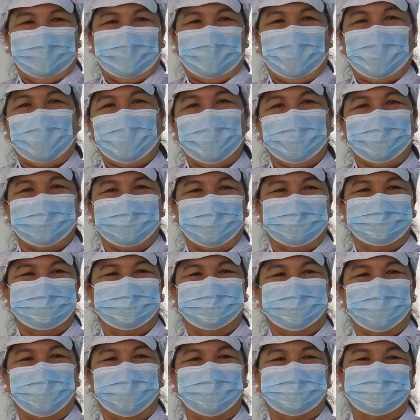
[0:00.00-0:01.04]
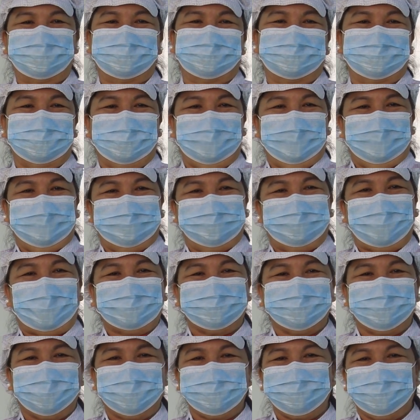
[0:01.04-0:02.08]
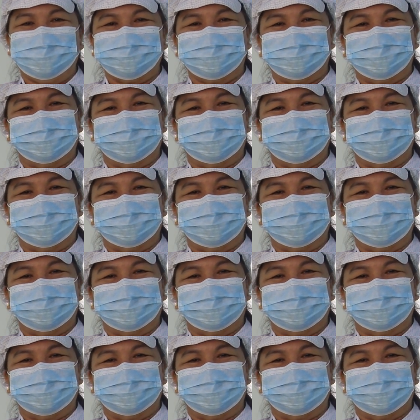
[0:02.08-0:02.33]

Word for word: Hi, I'm Rose. MatDev has the